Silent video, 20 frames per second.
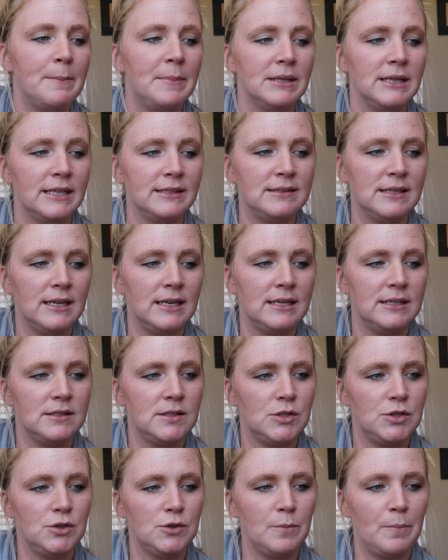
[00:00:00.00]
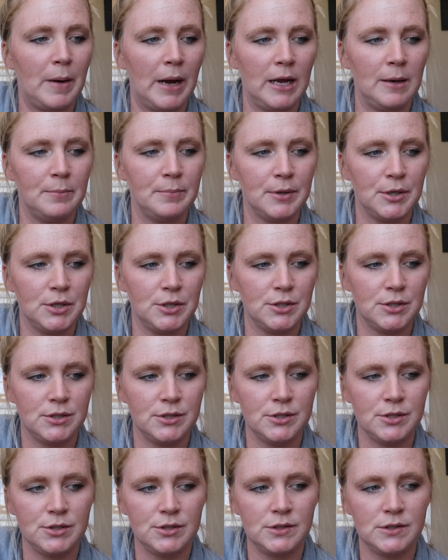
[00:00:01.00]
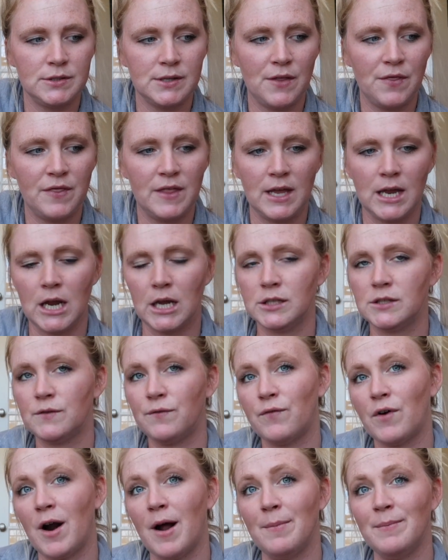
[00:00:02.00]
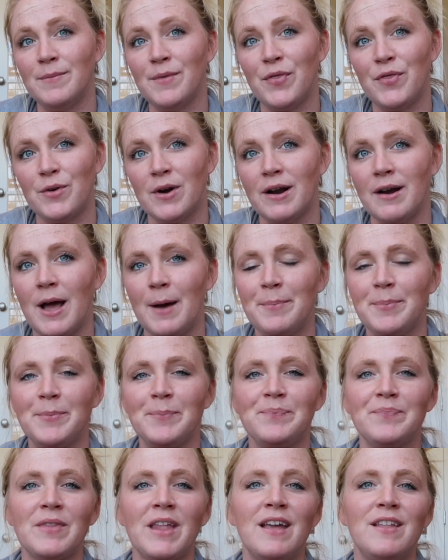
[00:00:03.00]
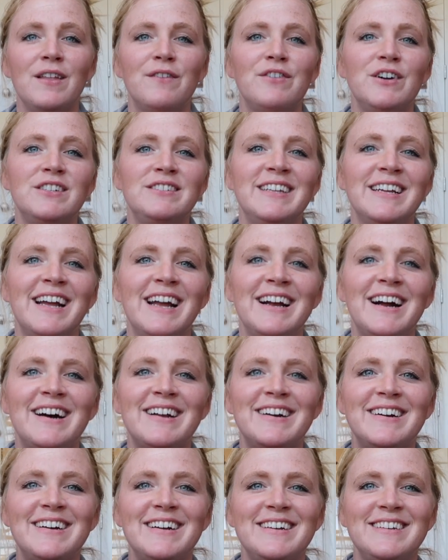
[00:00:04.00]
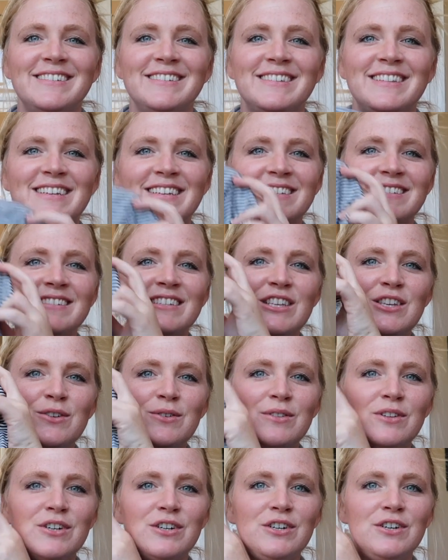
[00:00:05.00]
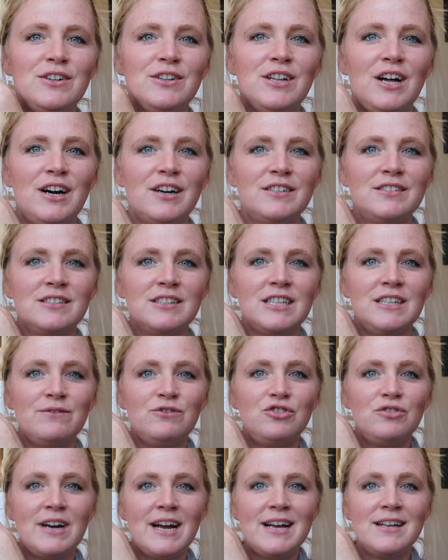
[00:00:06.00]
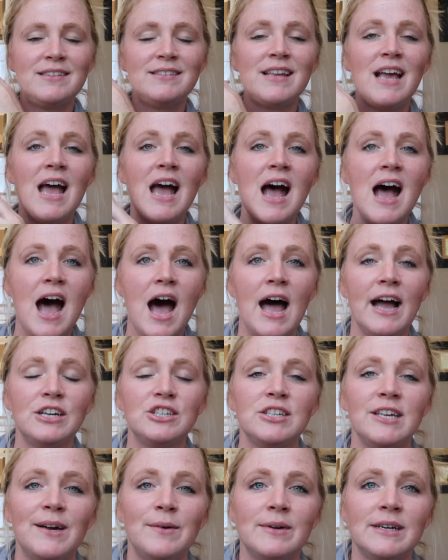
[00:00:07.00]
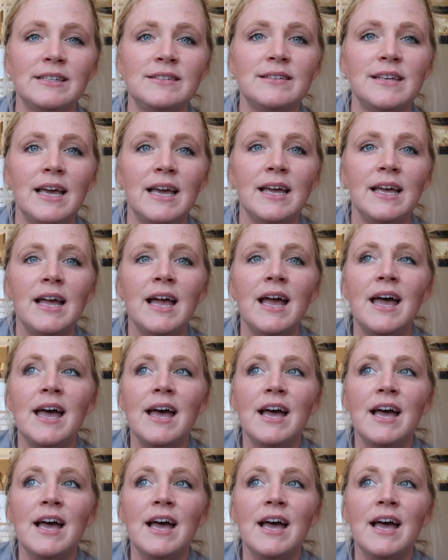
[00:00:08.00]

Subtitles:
but let's get into Piper's things from ThredUp. The first thing I got her is this cute little long sleeve dress. Actually, I wanna say